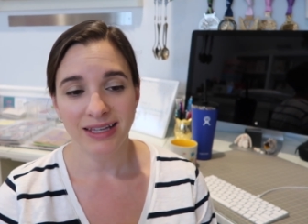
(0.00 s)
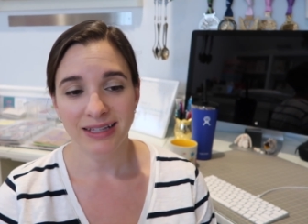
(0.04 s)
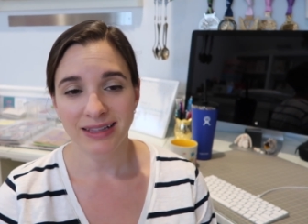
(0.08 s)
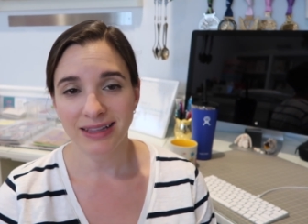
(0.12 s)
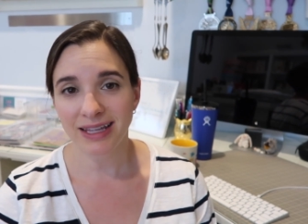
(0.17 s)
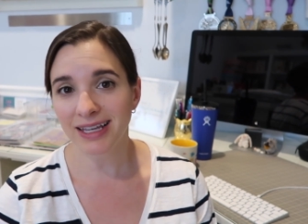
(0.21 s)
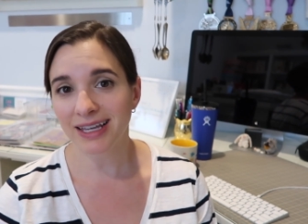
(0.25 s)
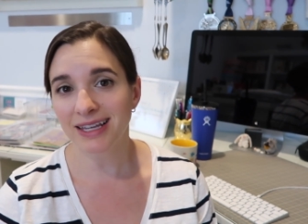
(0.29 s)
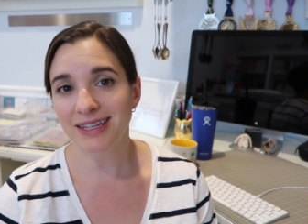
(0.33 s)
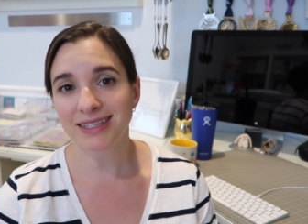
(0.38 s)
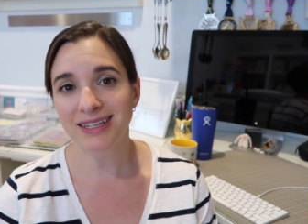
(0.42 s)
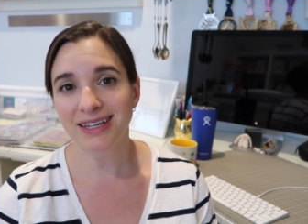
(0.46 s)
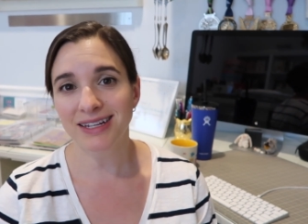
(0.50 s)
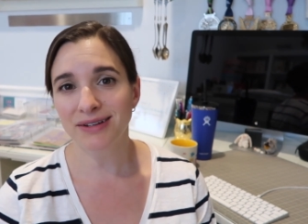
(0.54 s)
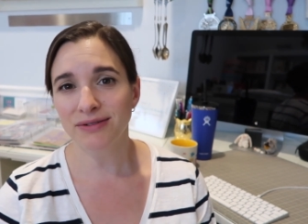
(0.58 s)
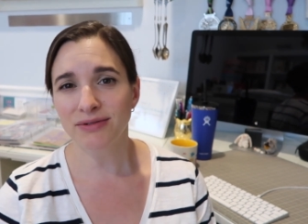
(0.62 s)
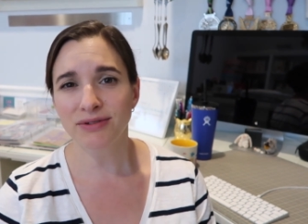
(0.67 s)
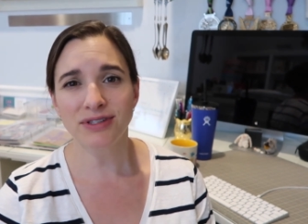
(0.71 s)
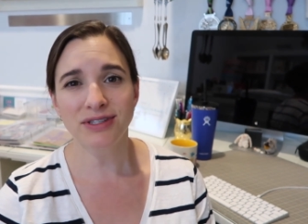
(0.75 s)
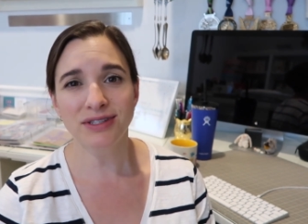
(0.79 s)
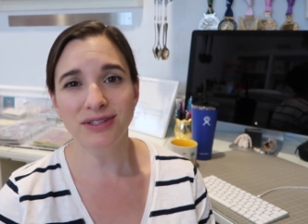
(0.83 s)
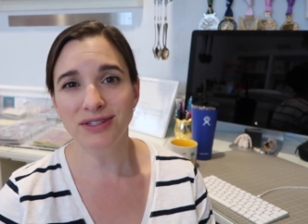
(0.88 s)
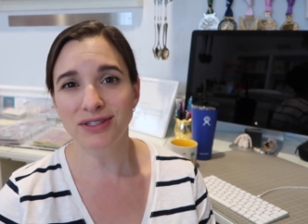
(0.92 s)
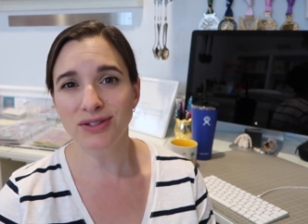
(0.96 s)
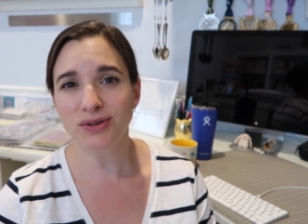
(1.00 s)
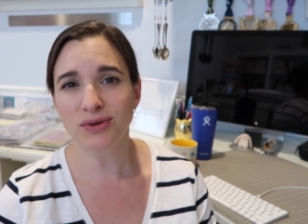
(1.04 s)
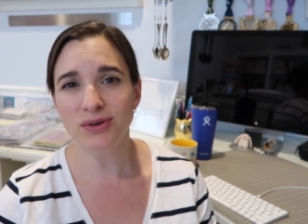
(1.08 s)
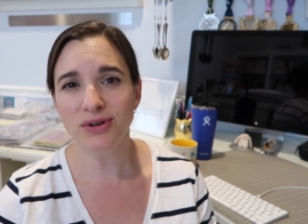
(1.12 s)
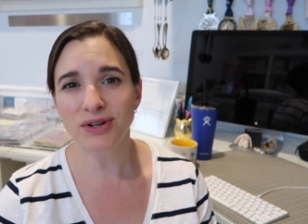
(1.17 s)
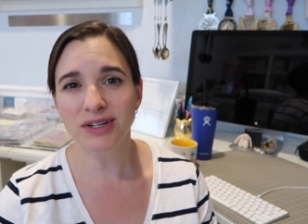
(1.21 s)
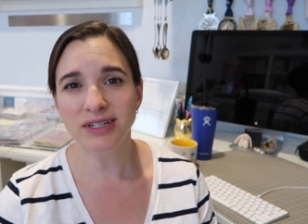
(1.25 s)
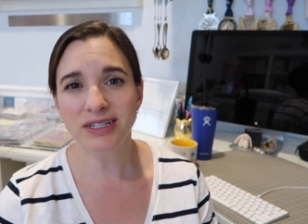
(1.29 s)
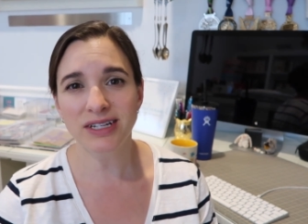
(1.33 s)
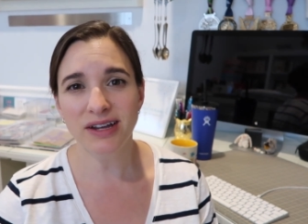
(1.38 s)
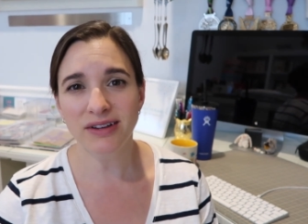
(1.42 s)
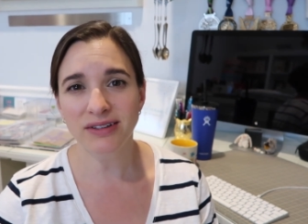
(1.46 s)
like I said, it was
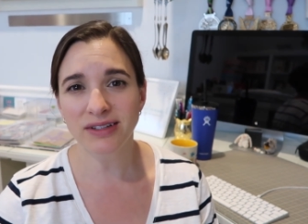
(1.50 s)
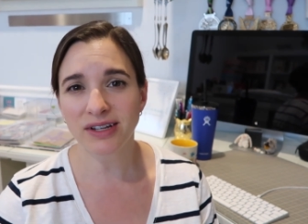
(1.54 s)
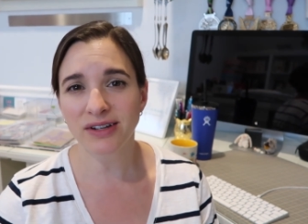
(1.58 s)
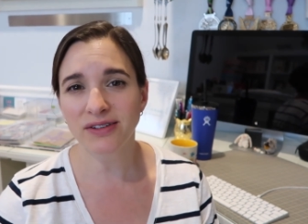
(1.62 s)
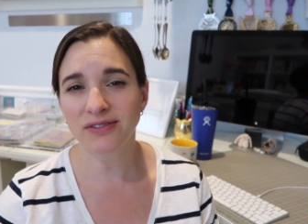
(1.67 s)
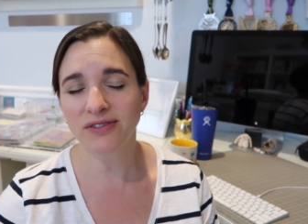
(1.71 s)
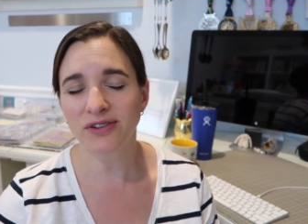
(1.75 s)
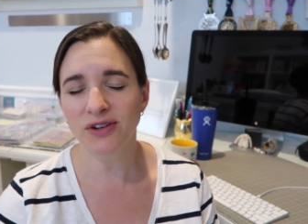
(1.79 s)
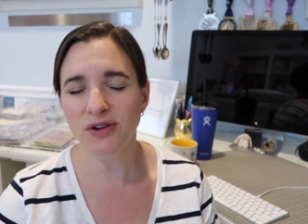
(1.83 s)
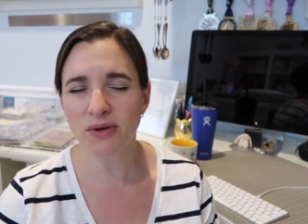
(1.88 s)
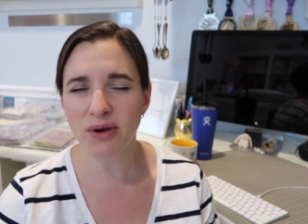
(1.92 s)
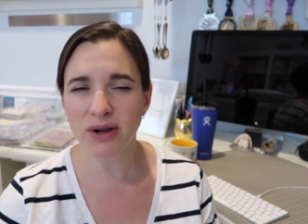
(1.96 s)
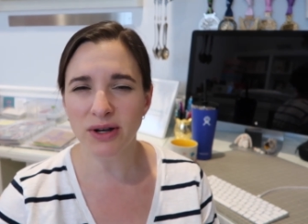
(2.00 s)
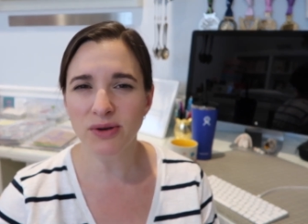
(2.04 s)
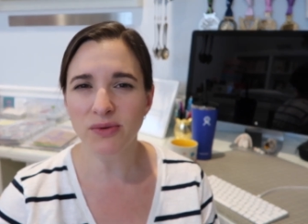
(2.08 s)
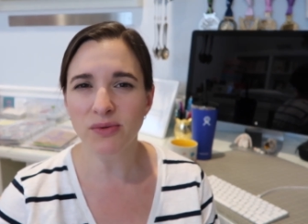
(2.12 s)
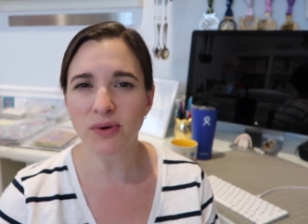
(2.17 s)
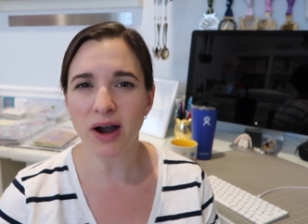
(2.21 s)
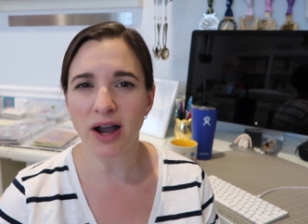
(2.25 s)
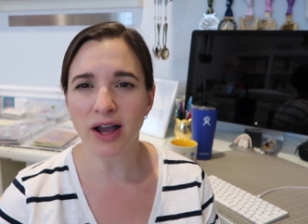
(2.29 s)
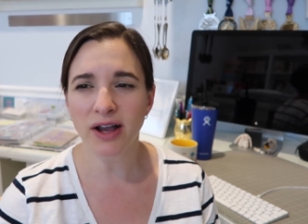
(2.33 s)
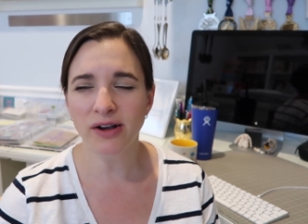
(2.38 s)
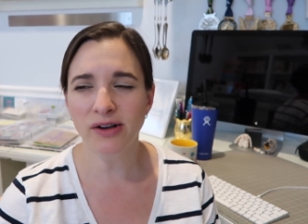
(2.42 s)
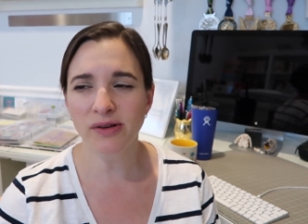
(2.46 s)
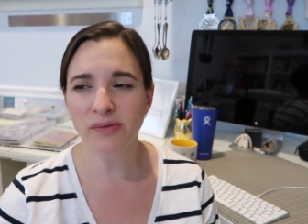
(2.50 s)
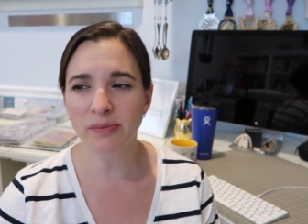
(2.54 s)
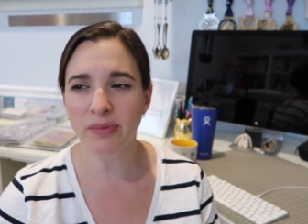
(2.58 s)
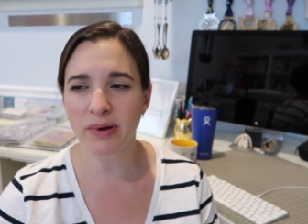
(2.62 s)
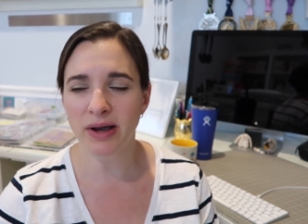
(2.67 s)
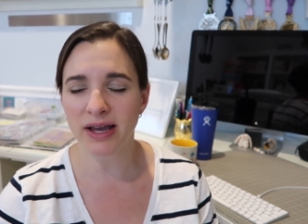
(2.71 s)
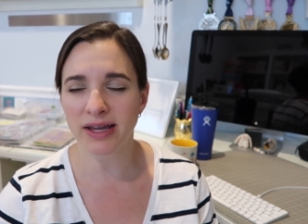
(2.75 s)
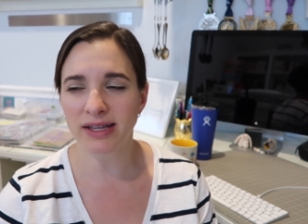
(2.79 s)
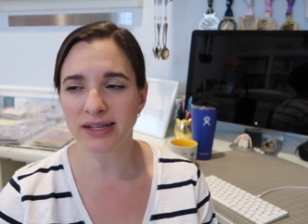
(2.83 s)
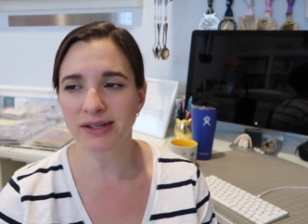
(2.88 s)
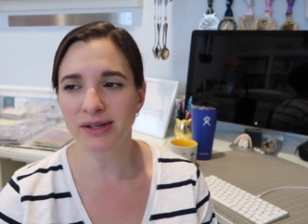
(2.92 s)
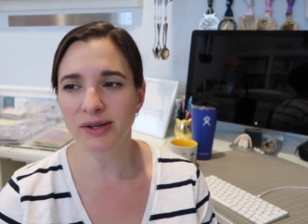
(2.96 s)
sore down there for quite a while,
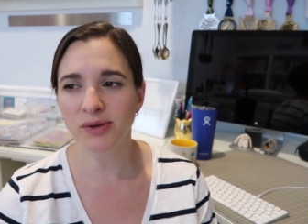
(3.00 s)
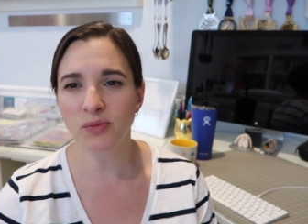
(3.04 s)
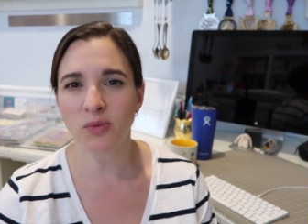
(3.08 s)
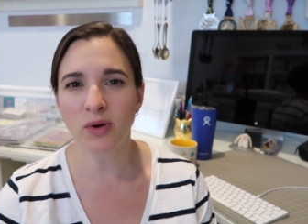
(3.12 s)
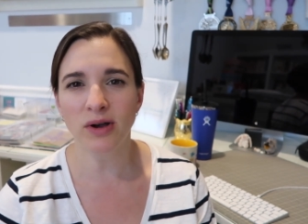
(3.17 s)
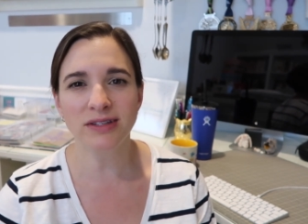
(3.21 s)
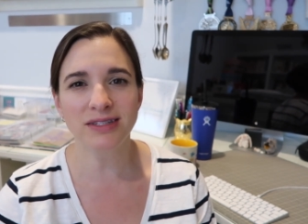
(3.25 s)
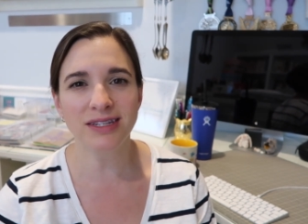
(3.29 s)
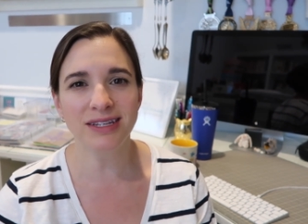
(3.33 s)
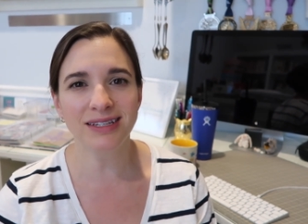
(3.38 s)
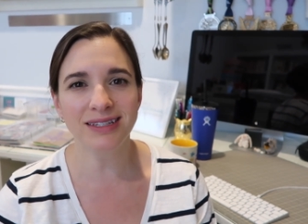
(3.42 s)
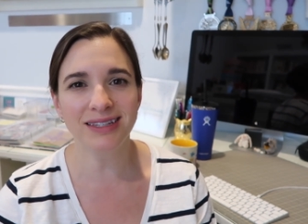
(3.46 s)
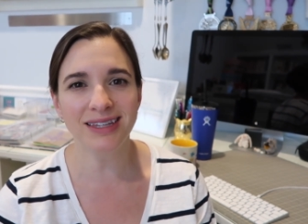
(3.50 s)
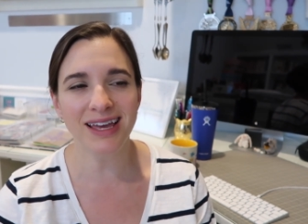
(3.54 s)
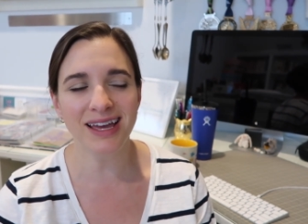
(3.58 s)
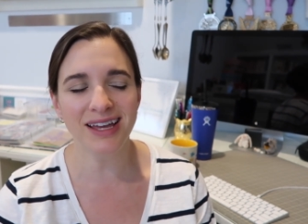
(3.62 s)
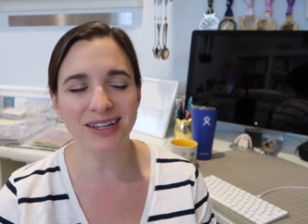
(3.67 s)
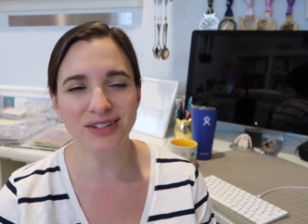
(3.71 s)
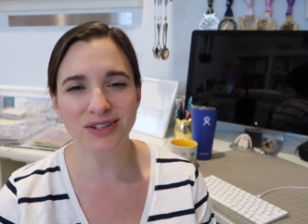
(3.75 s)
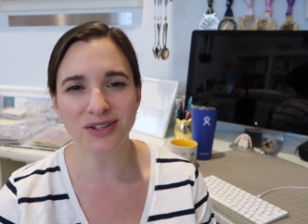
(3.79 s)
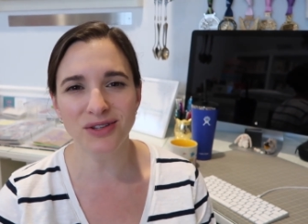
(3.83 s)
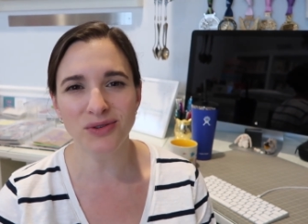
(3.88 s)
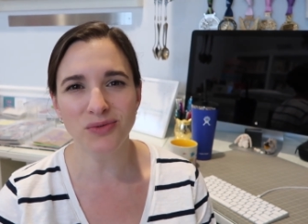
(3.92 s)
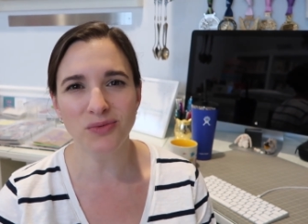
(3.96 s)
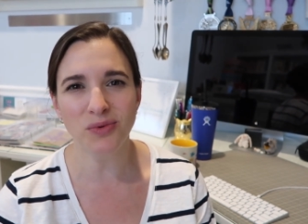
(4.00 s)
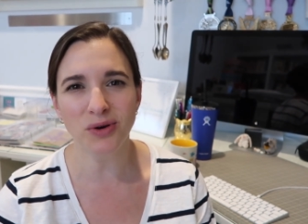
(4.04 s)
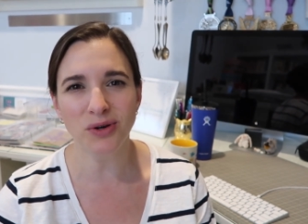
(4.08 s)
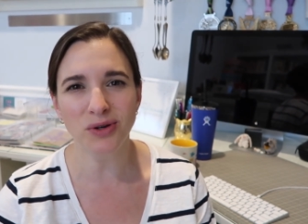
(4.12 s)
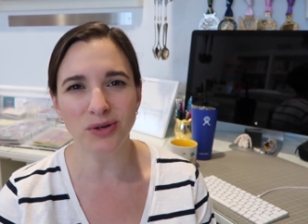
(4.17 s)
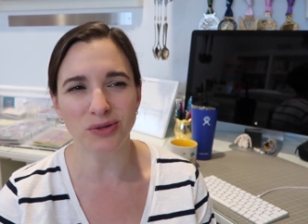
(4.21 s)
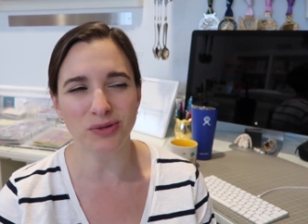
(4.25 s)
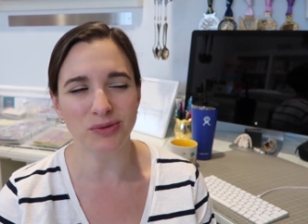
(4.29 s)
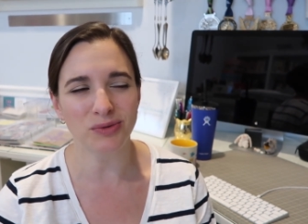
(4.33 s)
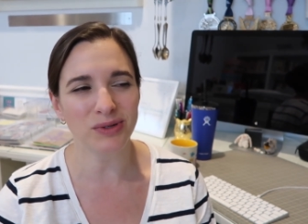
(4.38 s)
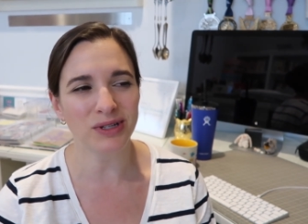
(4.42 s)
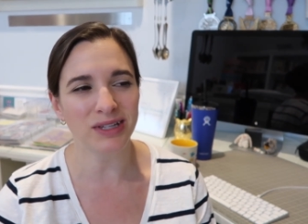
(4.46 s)
but it wasn't the end of the
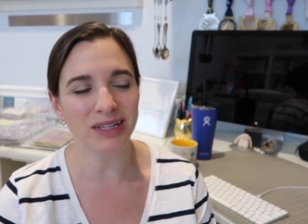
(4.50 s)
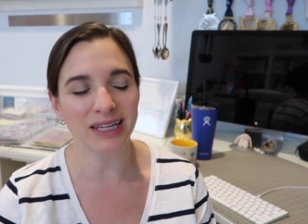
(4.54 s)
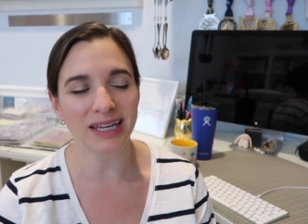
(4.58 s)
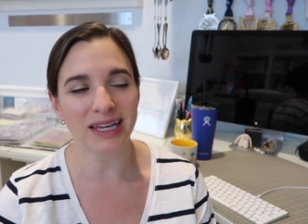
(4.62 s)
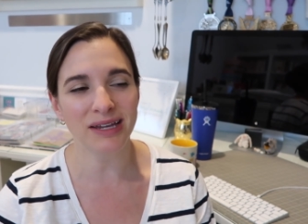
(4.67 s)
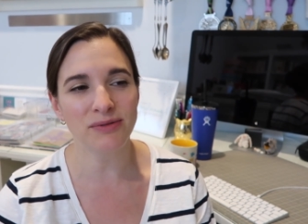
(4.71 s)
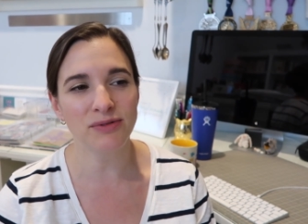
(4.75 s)
world, really.